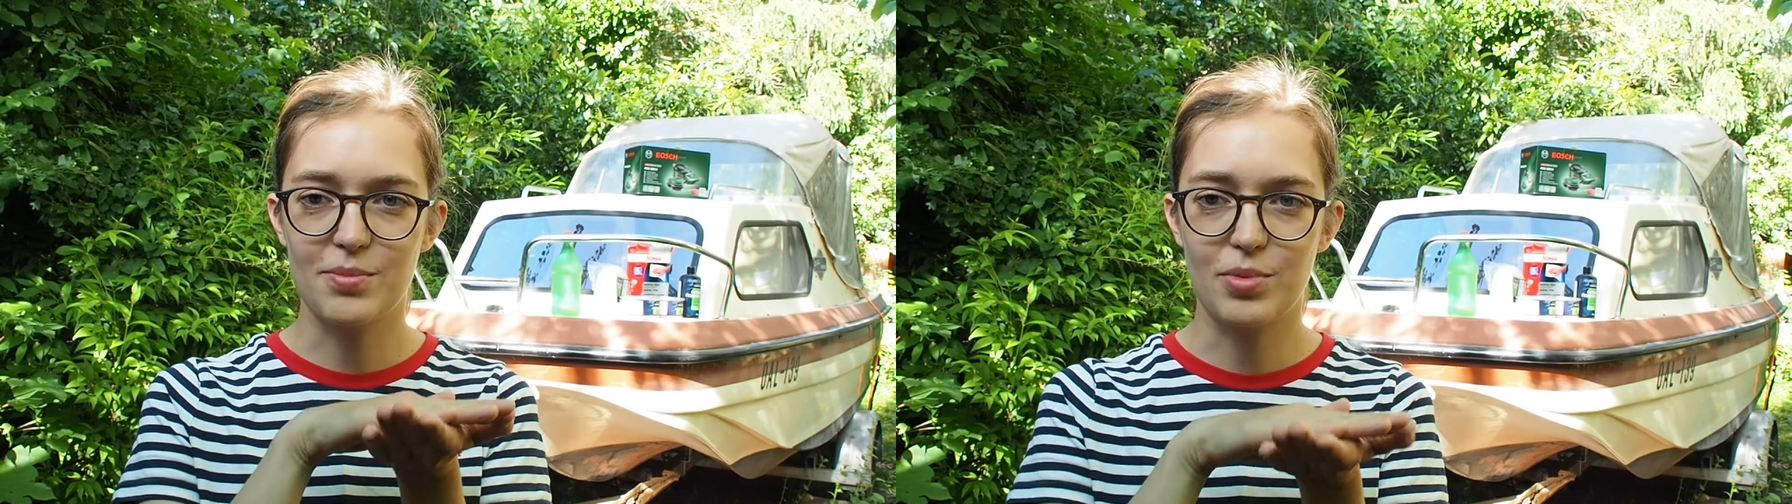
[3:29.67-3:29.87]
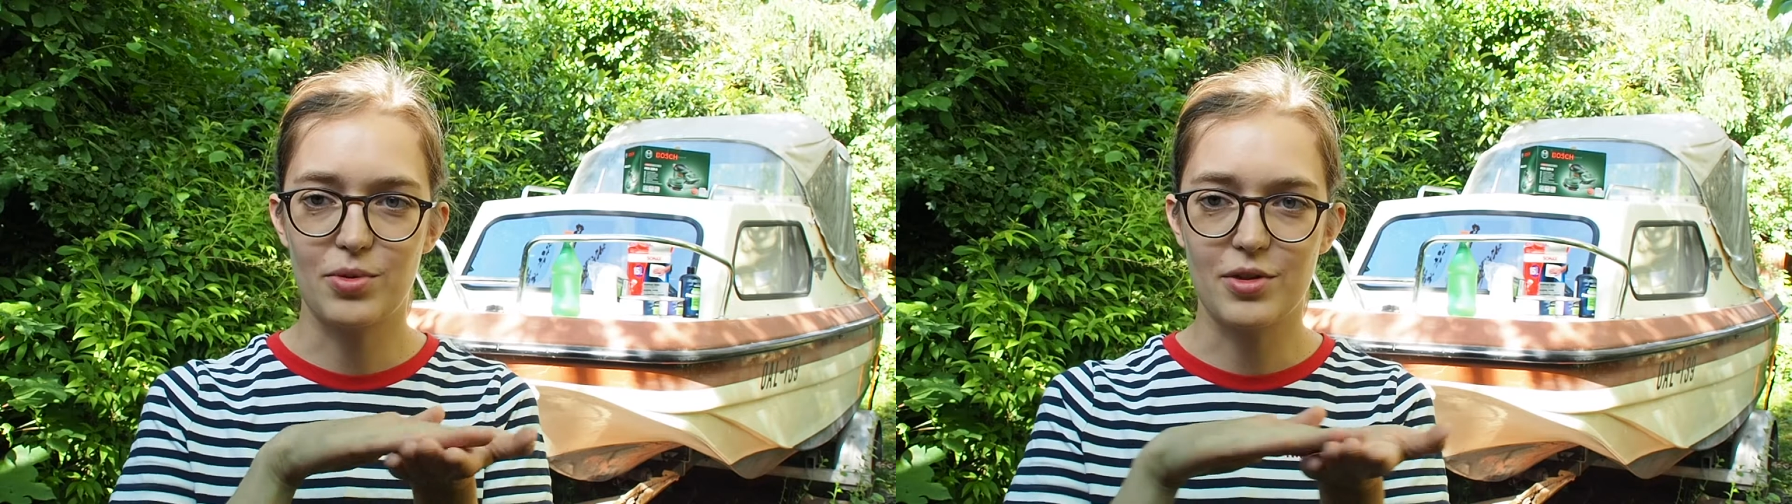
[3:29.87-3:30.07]

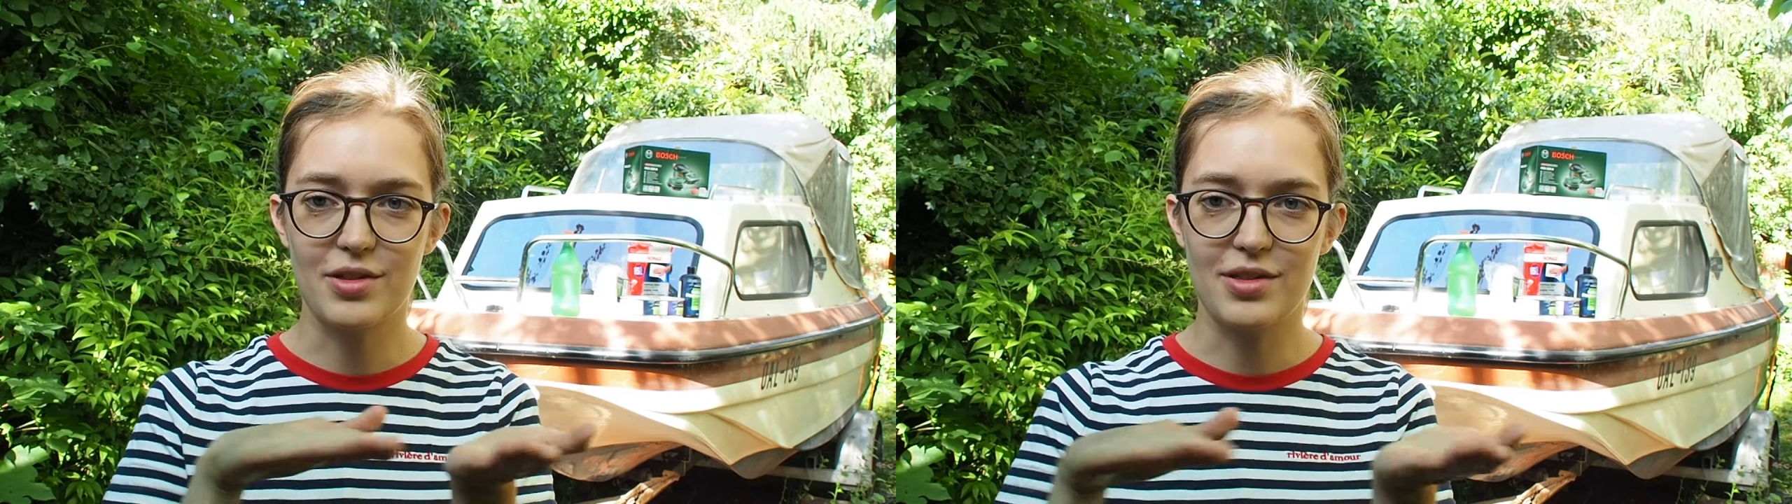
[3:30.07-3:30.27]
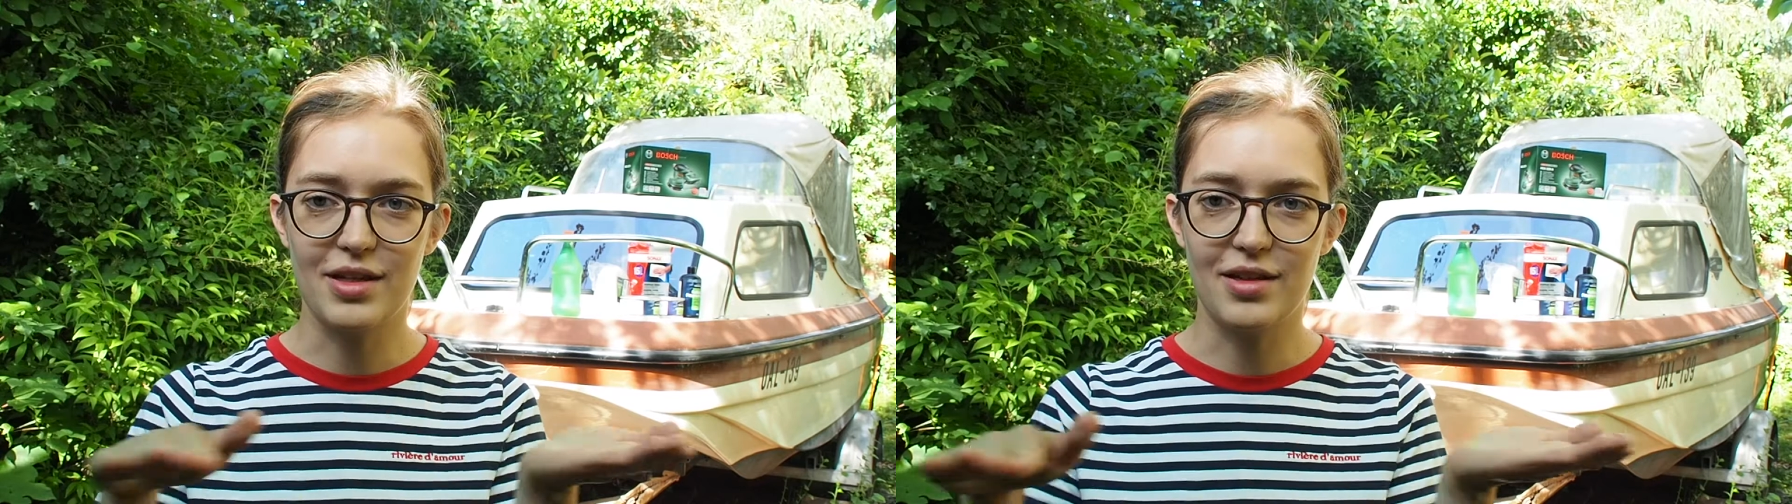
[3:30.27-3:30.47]

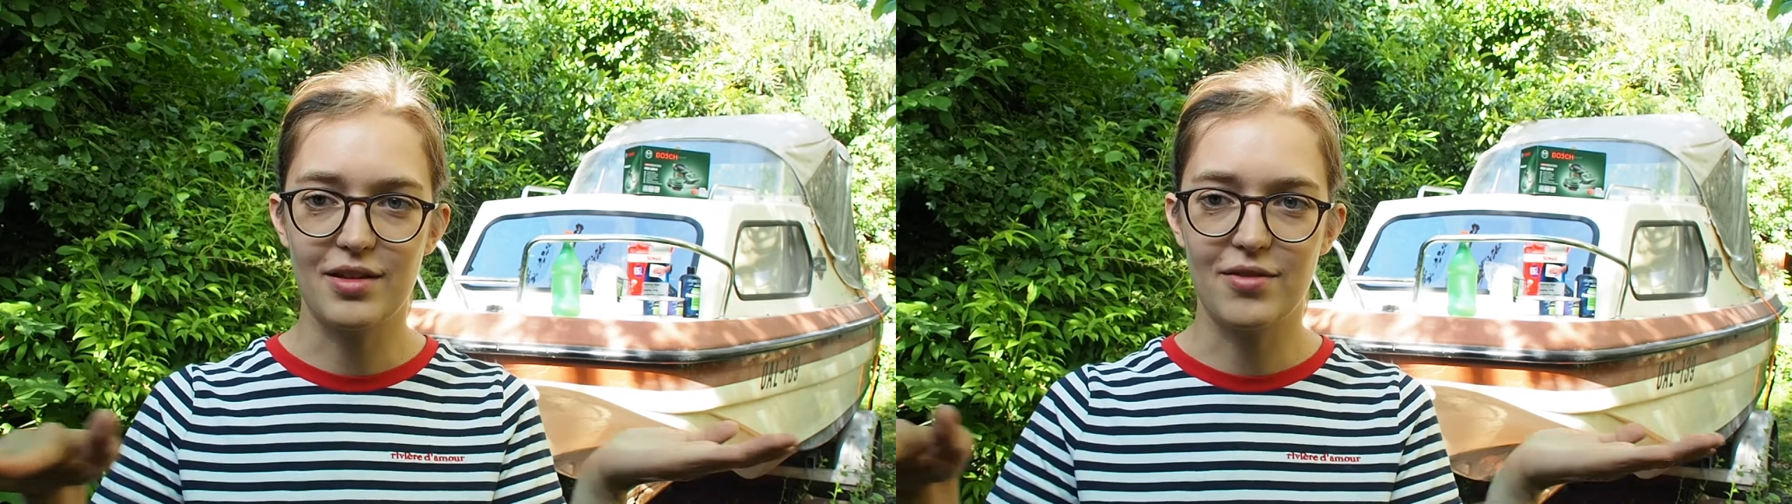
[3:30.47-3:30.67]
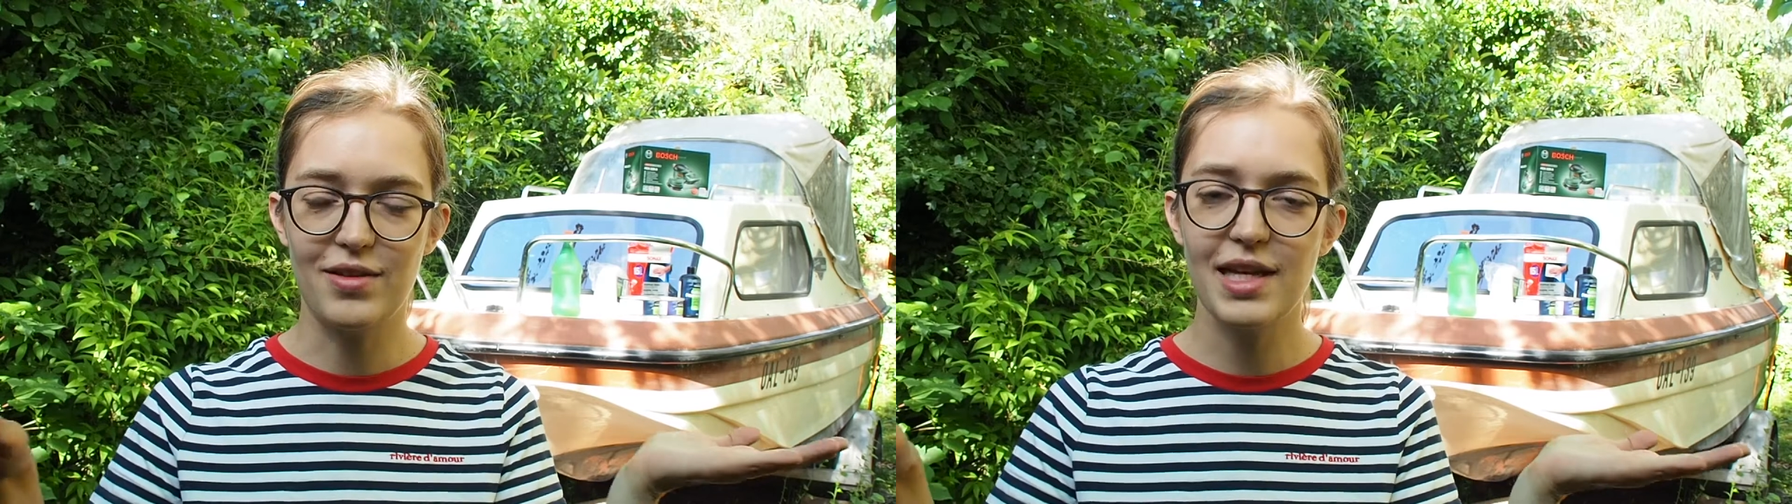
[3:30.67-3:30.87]
pores a
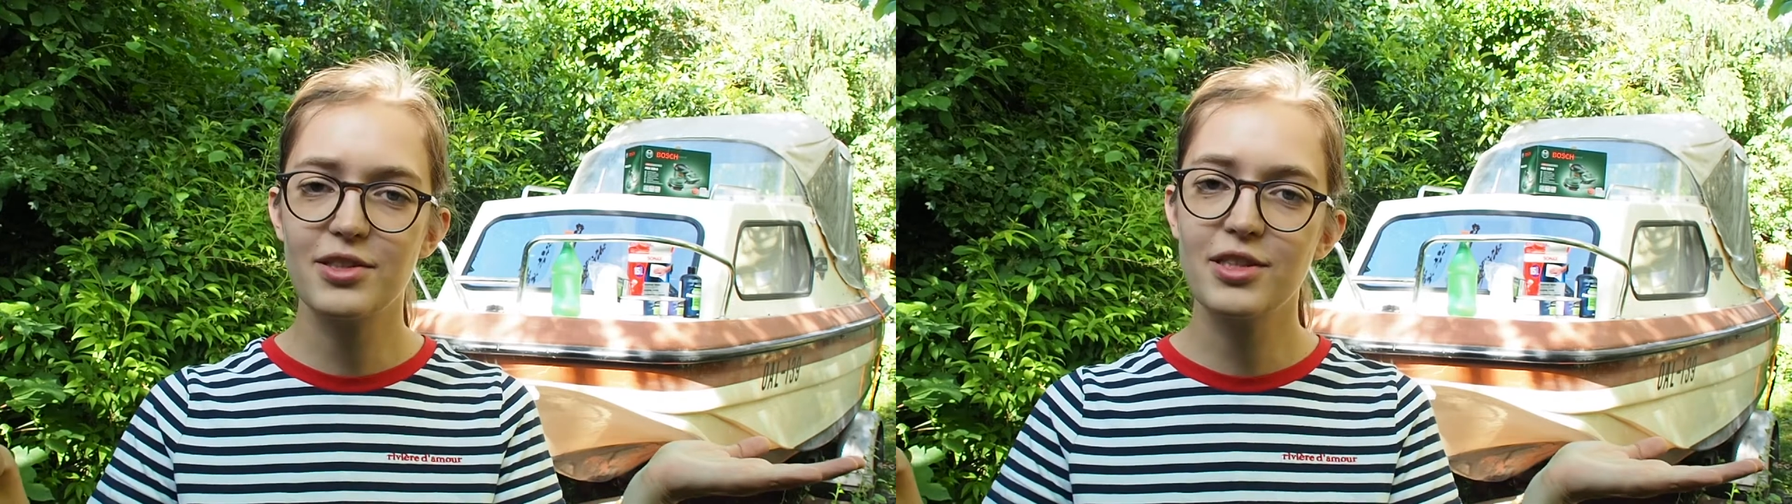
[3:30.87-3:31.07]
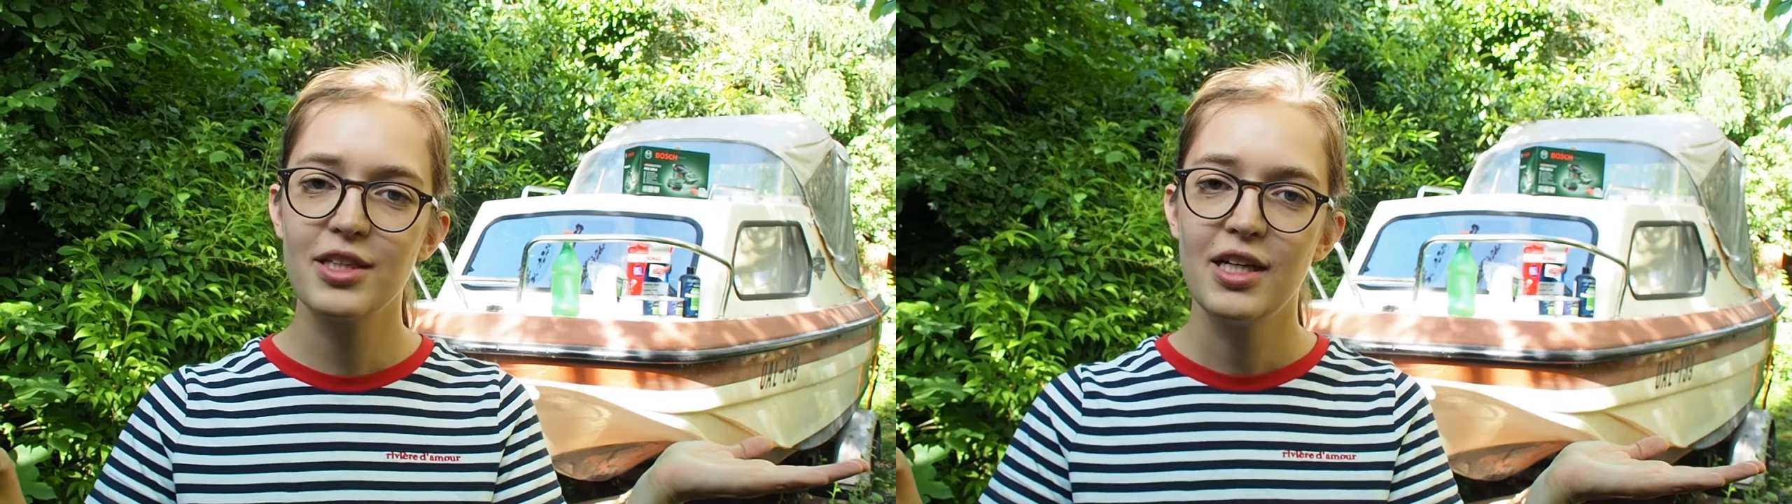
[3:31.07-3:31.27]
little flatter,